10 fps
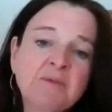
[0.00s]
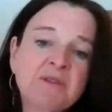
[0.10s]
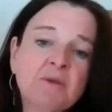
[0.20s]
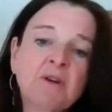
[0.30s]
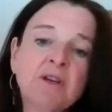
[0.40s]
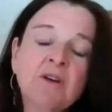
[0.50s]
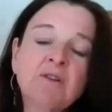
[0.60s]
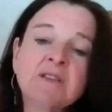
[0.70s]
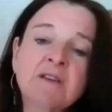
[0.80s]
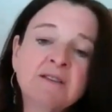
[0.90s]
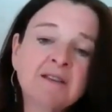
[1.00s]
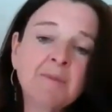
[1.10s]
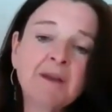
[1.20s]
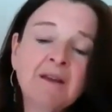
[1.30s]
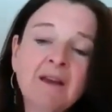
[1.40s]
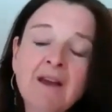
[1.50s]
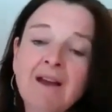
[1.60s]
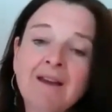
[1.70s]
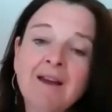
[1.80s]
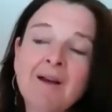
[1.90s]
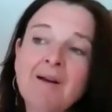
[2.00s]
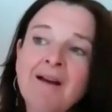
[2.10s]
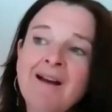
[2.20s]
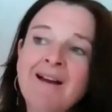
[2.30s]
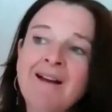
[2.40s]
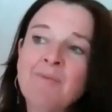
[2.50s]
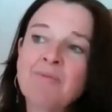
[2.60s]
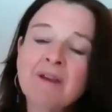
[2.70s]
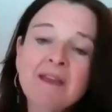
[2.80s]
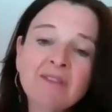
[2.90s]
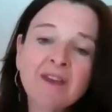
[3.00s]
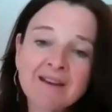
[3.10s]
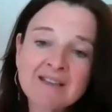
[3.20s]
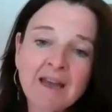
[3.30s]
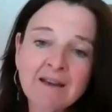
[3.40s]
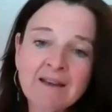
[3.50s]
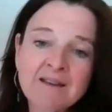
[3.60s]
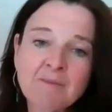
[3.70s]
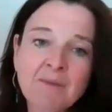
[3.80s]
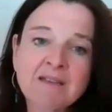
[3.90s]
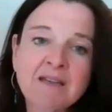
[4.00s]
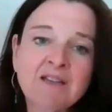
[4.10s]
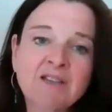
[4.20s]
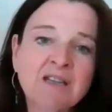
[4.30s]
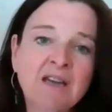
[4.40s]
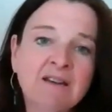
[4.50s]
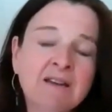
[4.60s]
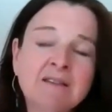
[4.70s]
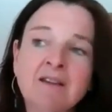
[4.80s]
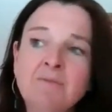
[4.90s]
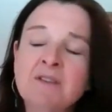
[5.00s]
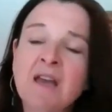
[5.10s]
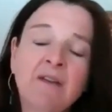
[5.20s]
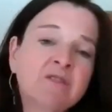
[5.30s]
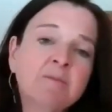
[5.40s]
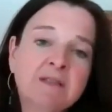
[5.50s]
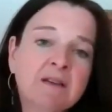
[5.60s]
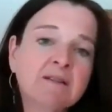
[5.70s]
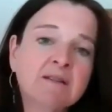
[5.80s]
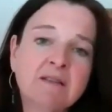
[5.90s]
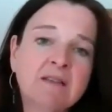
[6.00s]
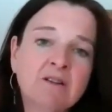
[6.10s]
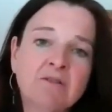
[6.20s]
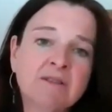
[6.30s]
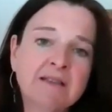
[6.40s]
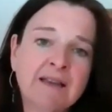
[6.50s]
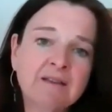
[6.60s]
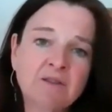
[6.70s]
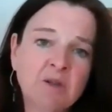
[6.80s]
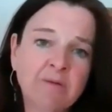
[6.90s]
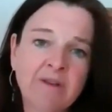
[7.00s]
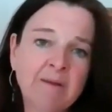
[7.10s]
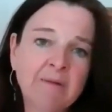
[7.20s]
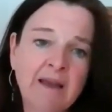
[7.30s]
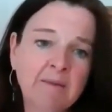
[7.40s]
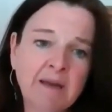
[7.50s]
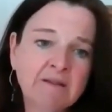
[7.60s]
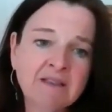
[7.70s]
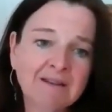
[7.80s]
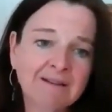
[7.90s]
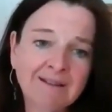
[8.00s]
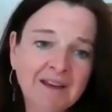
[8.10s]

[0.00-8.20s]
So what yoga does, I mean, breathing techniques and meditation techniques don't have to be done sitting cross-legged on the top of a Himalayan mountain.